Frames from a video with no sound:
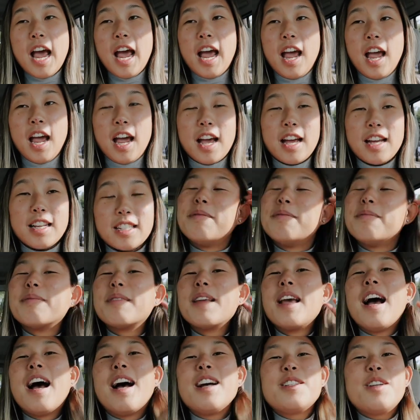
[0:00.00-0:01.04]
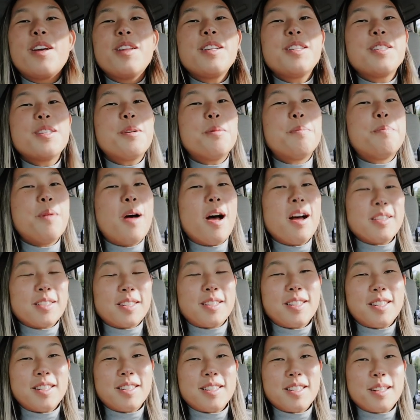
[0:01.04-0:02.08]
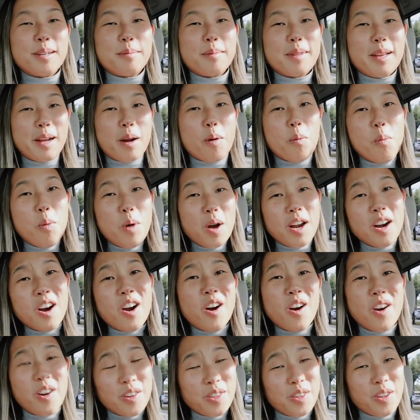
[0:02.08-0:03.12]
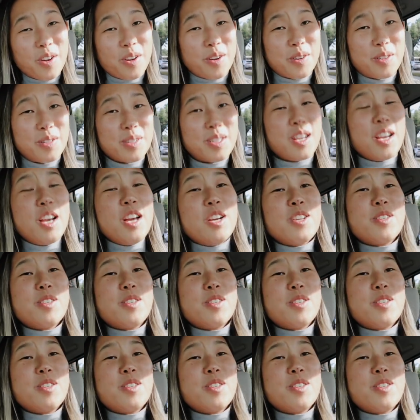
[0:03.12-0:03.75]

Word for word: and I saw these little boxes and I'm like, what are those?